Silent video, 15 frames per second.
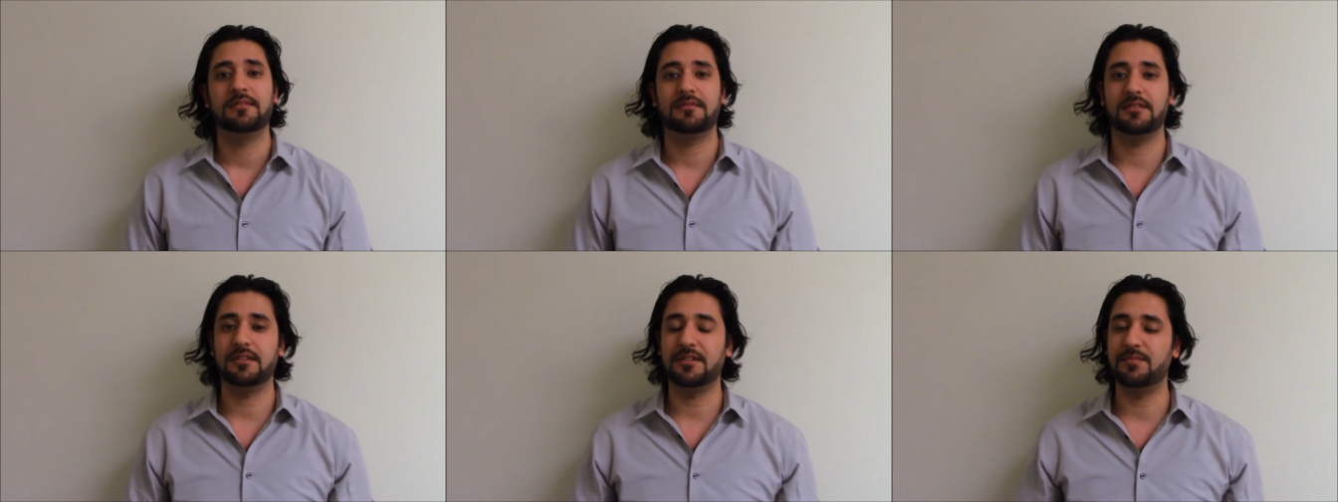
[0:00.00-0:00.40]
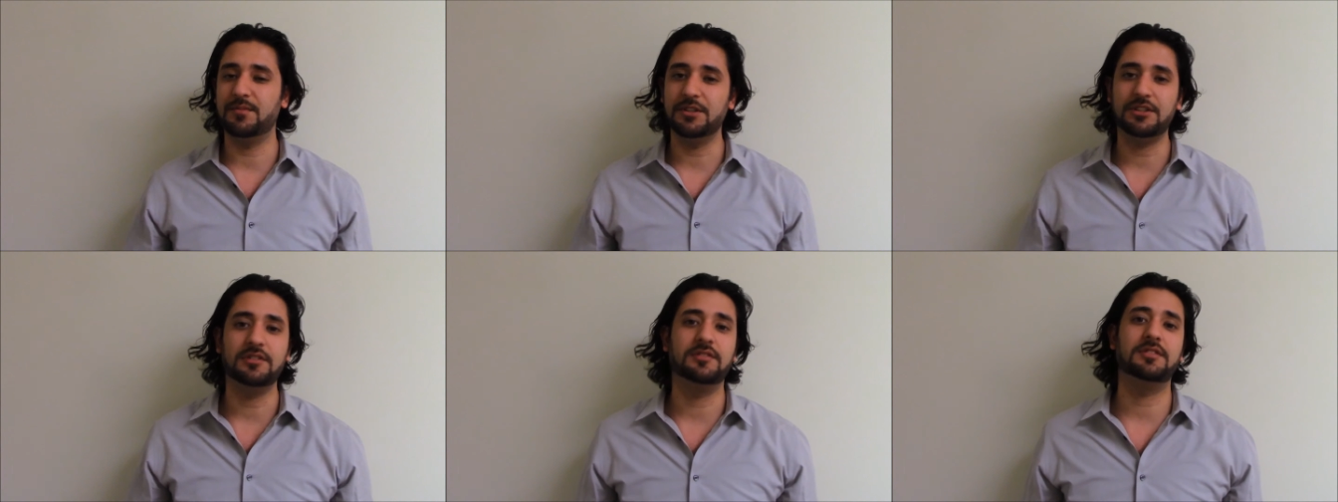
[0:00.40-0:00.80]
the
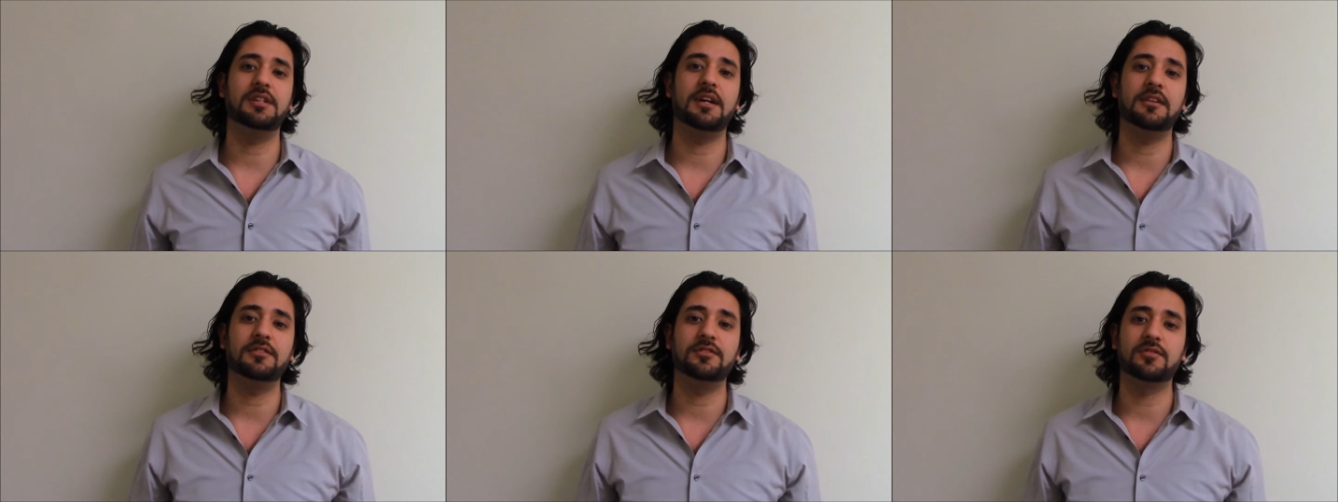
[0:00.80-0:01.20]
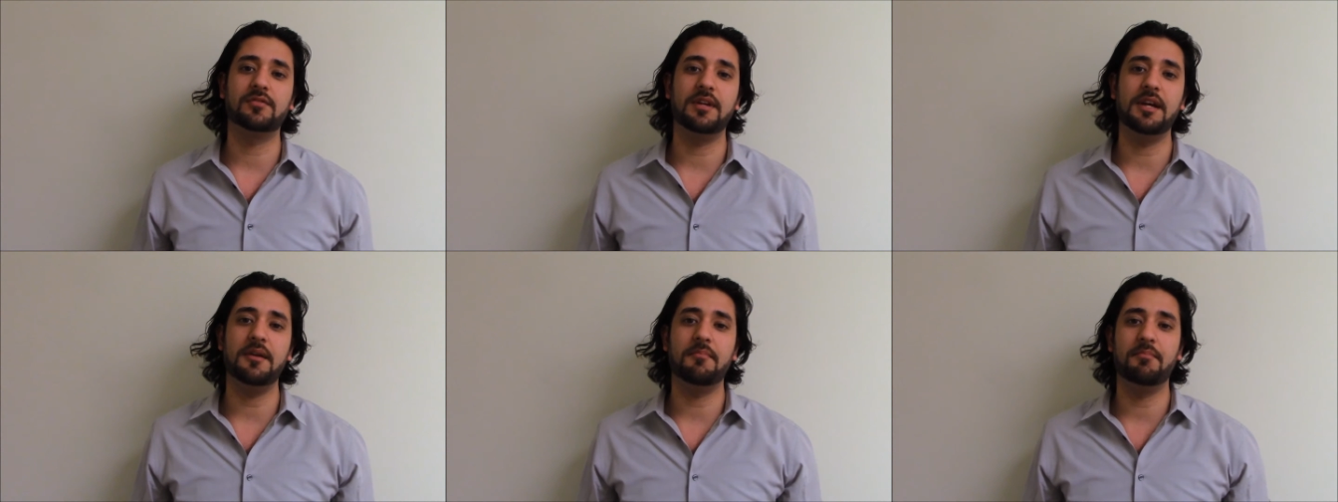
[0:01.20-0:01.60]
commission's not as
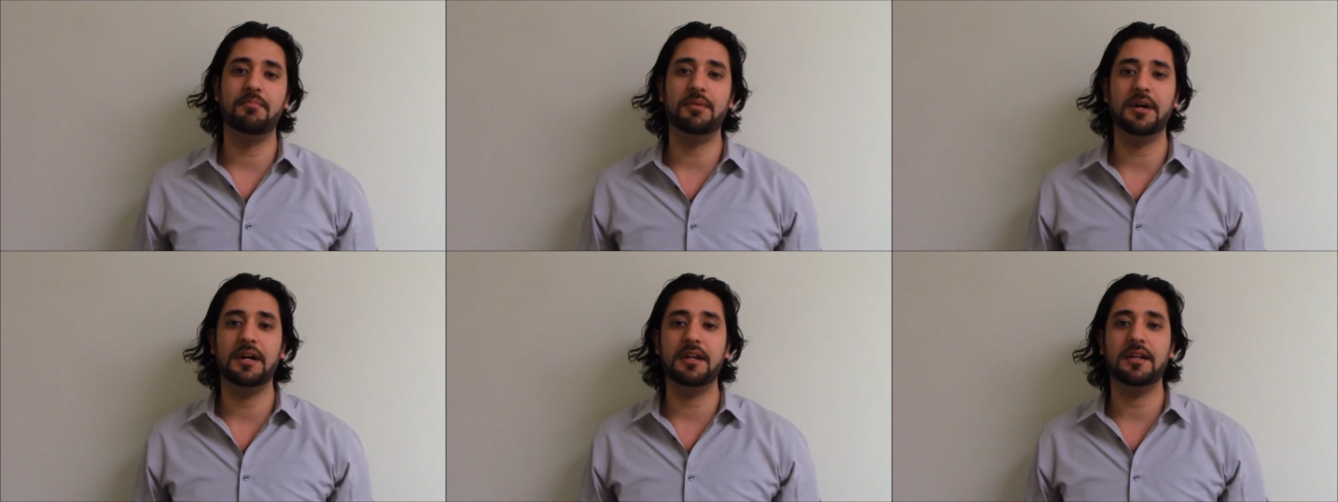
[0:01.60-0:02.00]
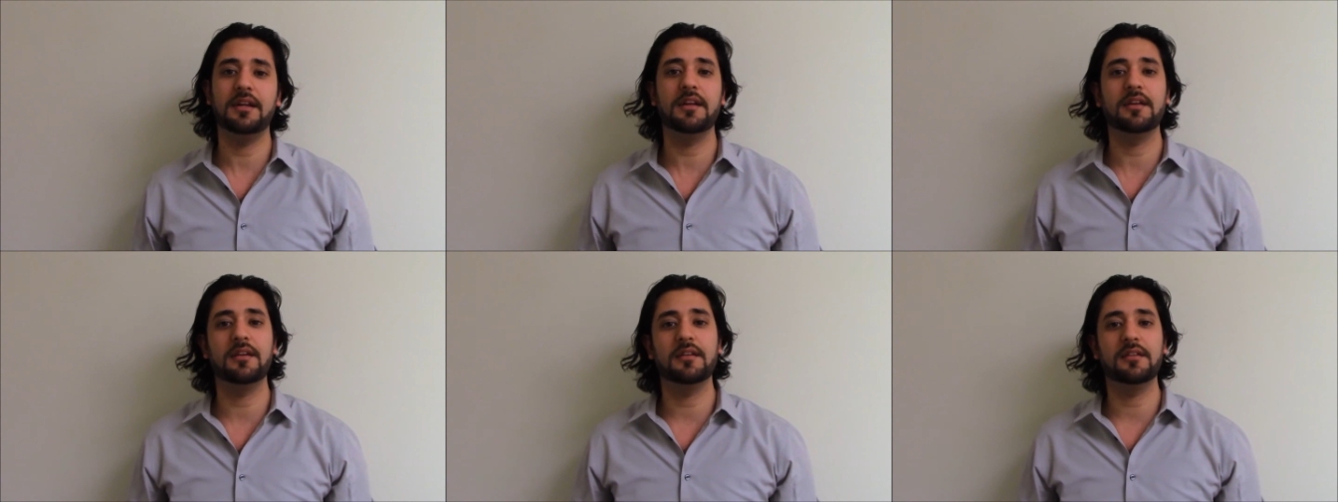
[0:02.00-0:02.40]
great, but
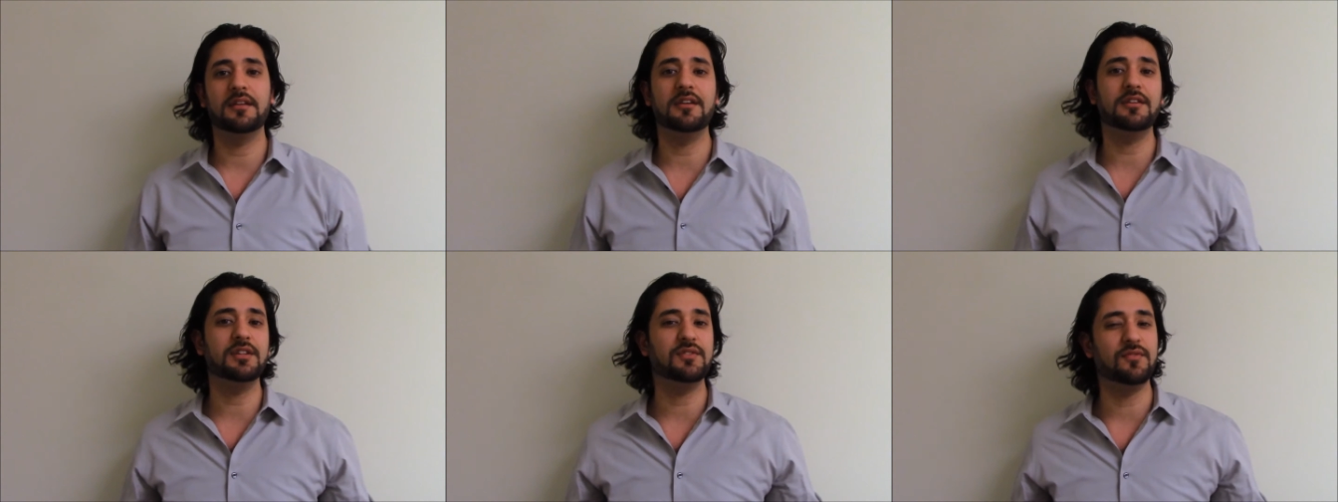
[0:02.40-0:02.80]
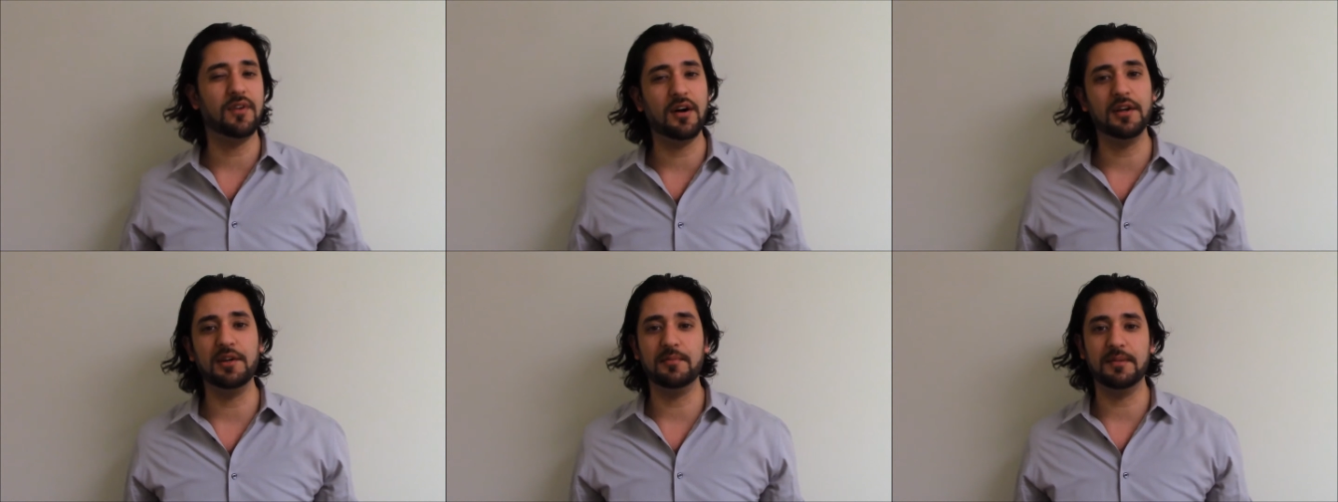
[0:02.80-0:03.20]
there's
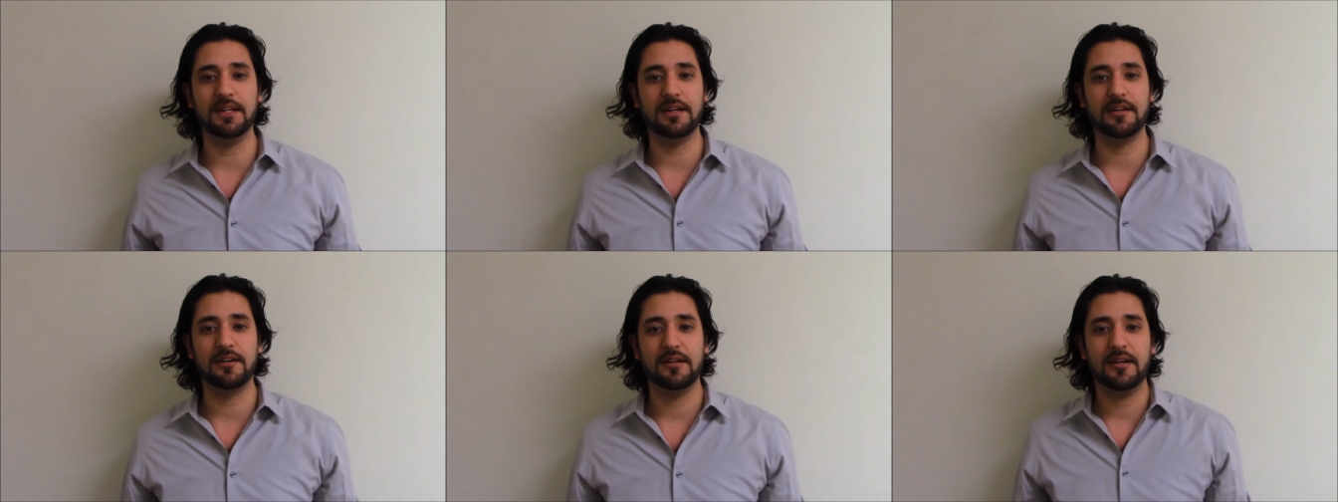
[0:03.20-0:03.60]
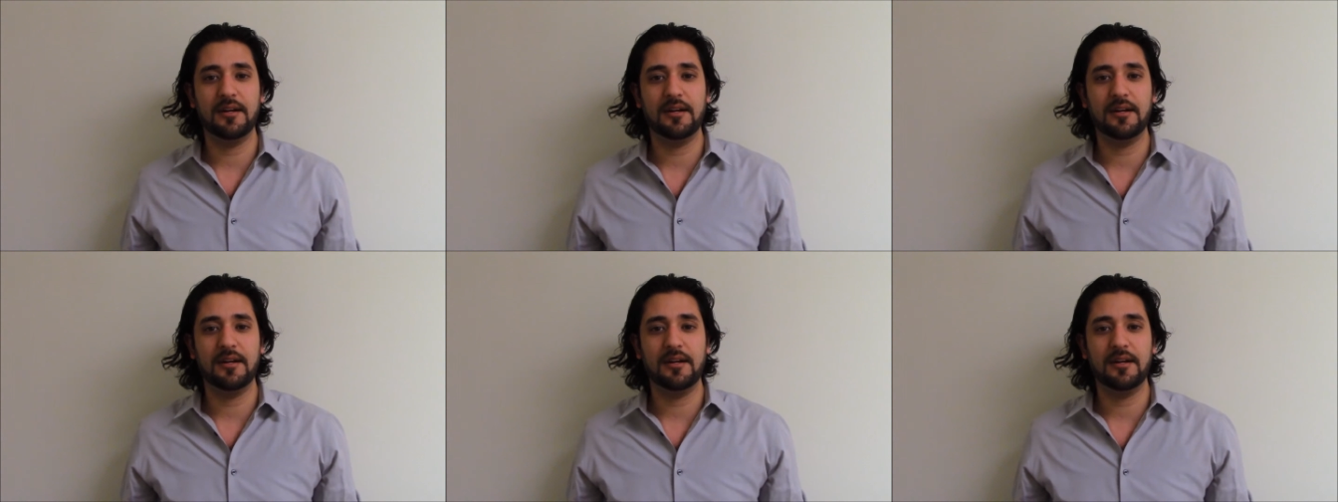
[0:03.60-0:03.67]
volume there.